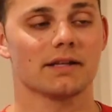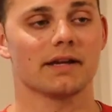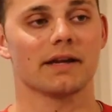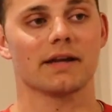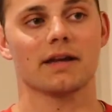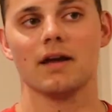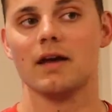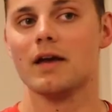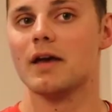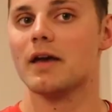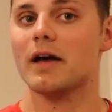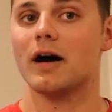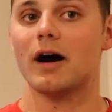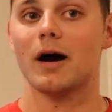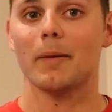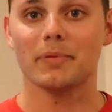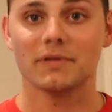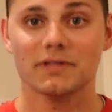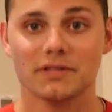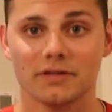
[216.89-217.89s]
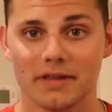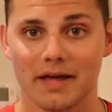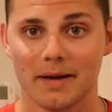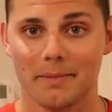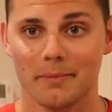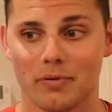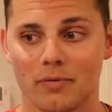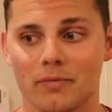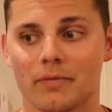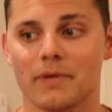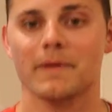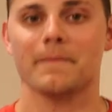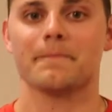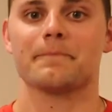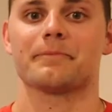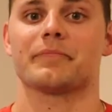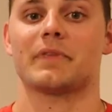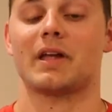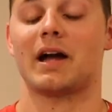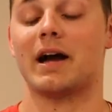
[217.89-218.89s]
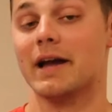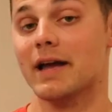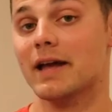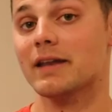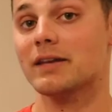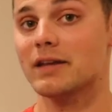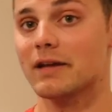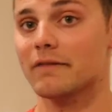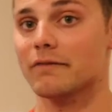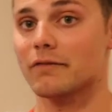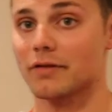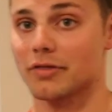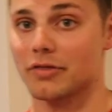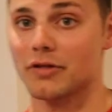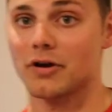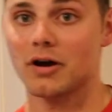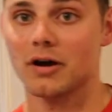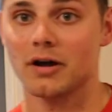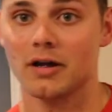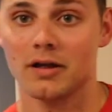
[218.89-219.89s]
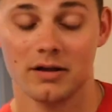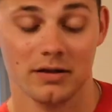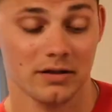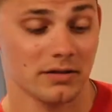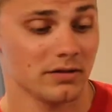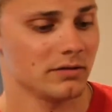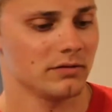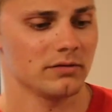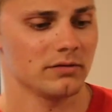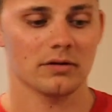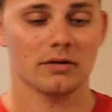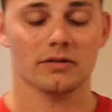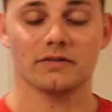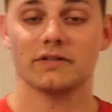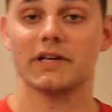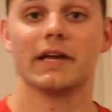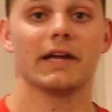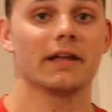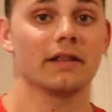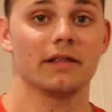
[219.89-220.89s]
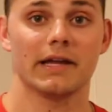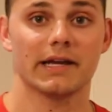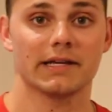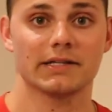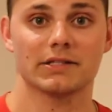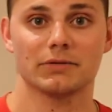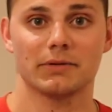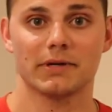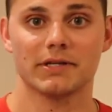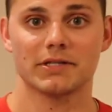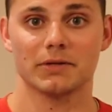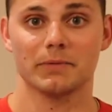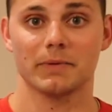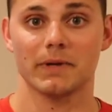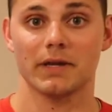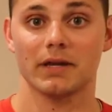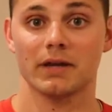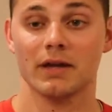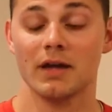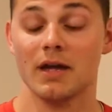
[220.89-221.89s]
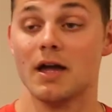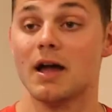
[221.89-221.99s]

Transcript: Like, up until that point, I had never thought to hit legs twice a week.